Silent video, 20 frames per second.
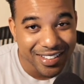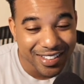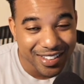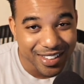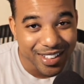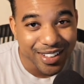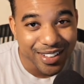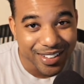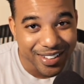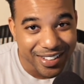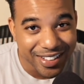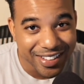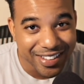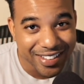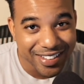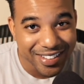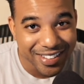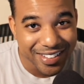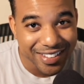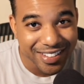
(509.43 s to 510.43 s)
30.
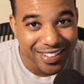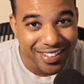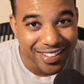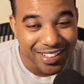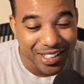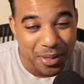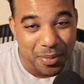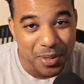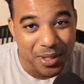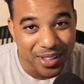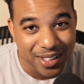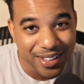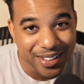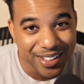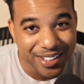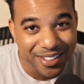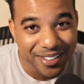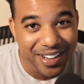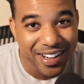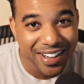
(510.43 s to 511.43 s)
Give me 30
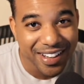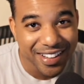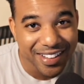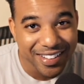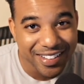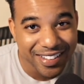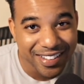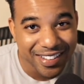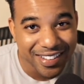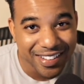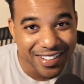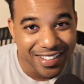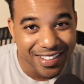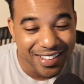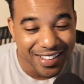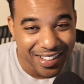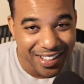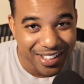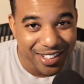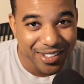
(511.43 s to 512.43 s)
grand
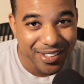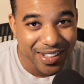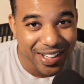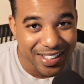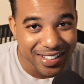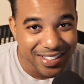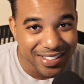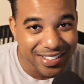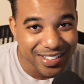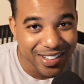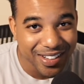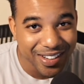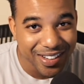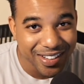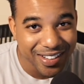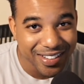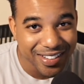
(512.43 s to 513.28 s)
and you got this car.